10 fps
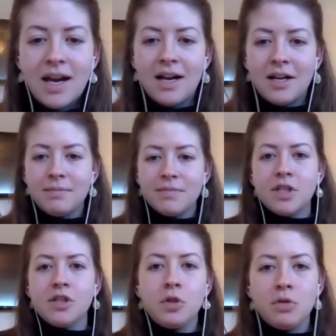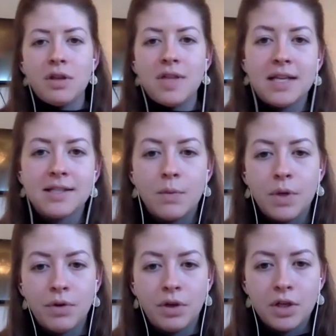to do the things that
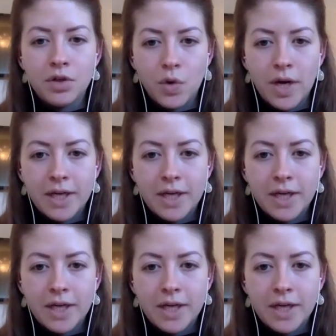we really enjoy?